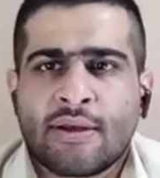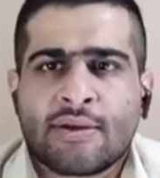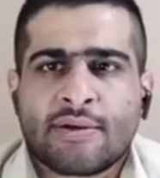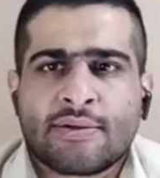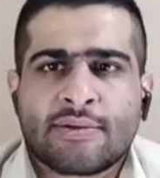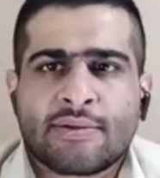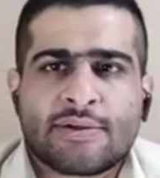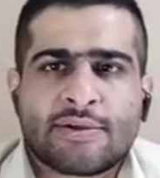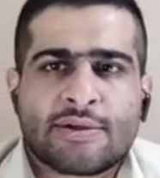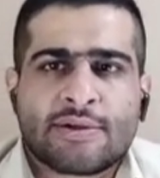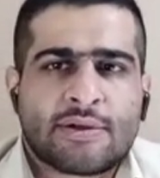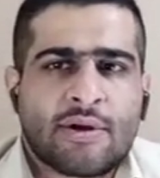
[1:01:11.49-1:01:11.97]

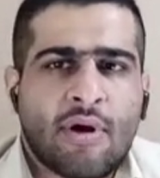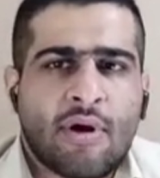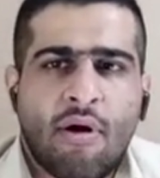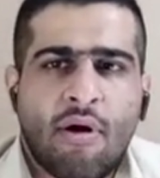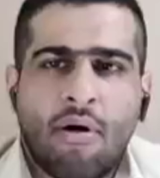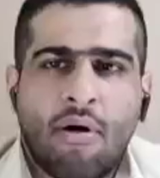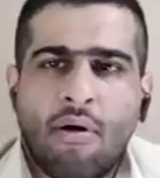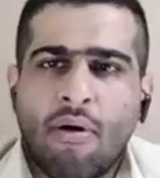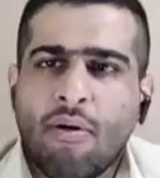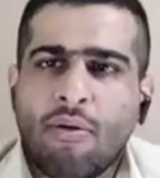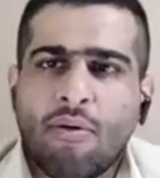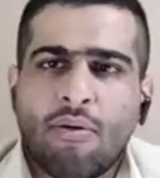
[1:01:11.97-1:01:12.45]

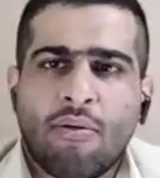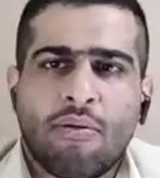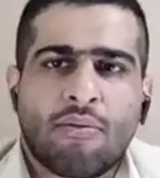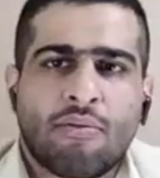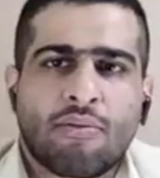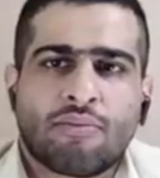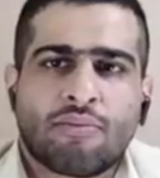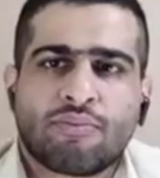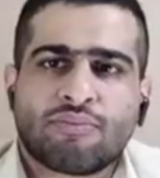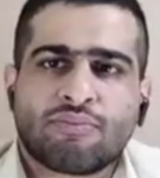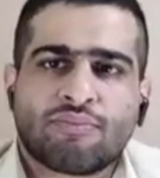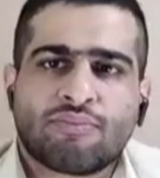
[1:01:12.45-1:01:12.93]

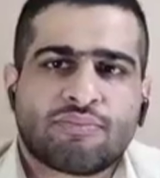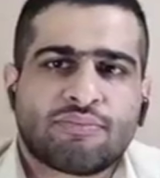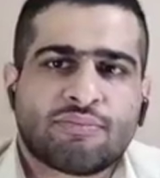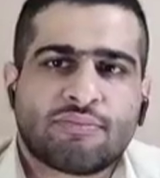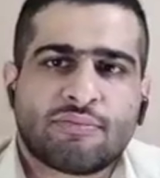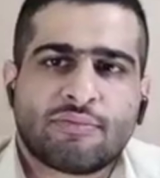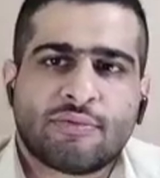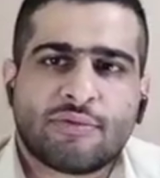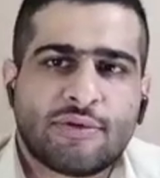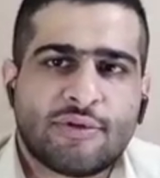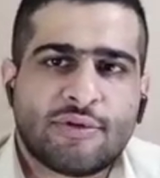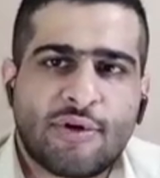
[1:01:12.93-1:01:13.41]
so
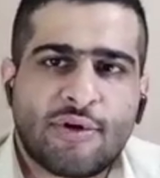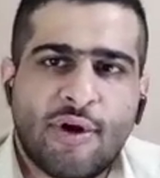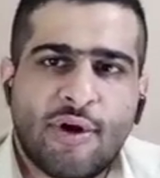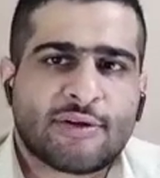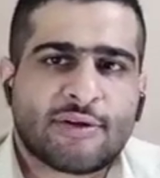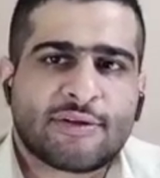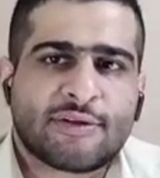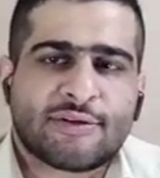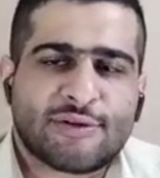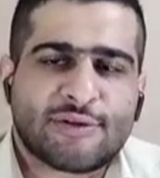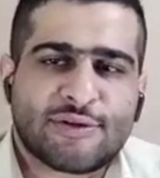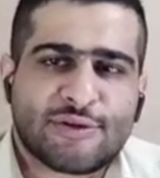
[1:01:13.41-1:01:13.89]

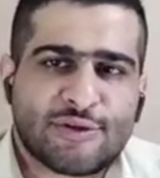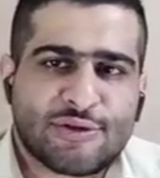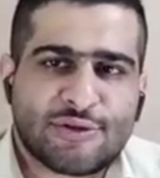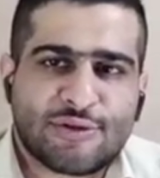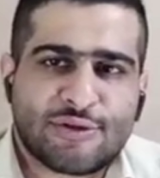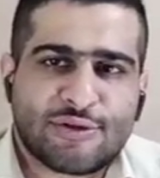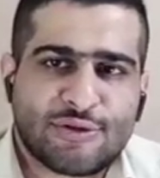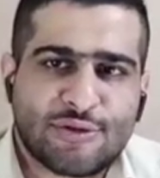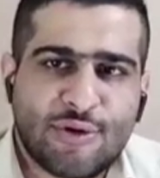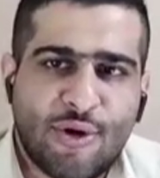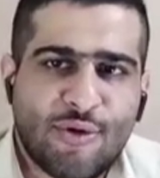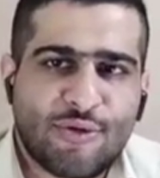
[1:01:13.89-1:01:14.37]
not
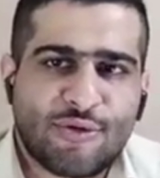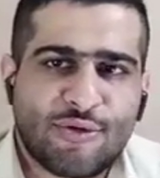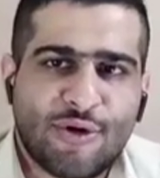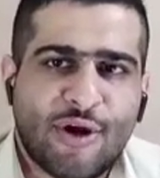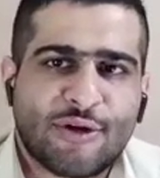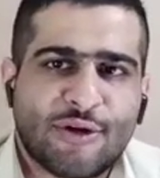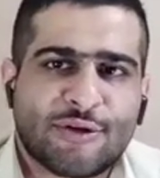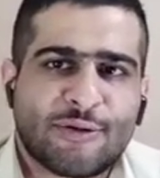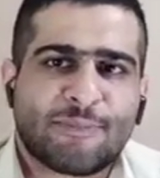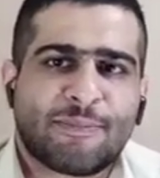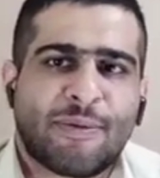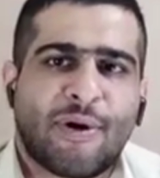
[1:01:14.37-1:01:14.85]

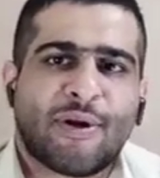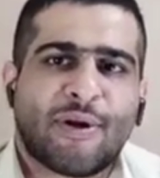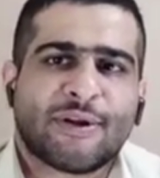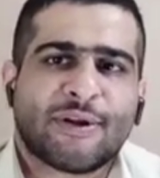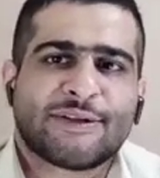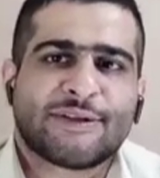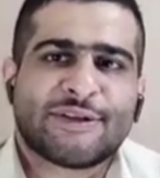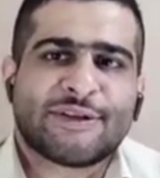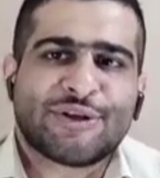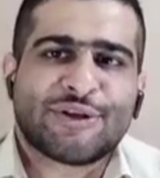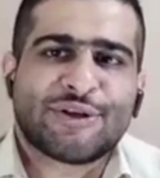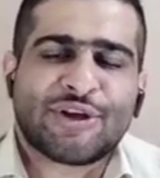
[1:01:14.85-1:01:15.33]
a
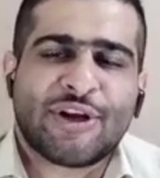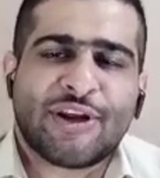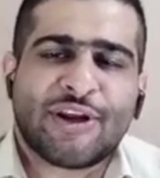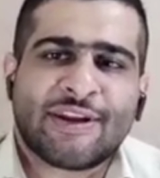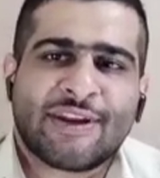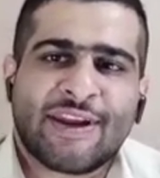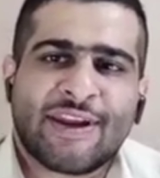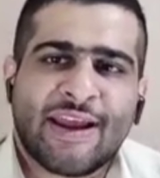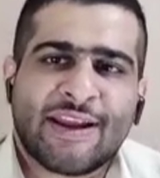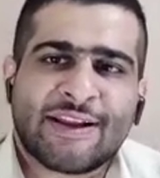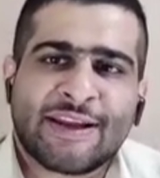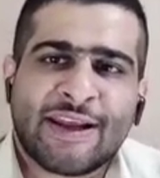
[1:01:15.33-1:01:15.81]
politician
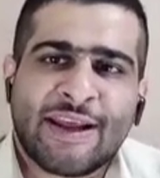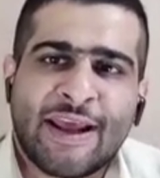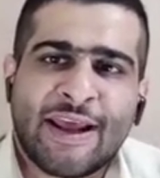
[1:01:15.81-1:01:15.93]
that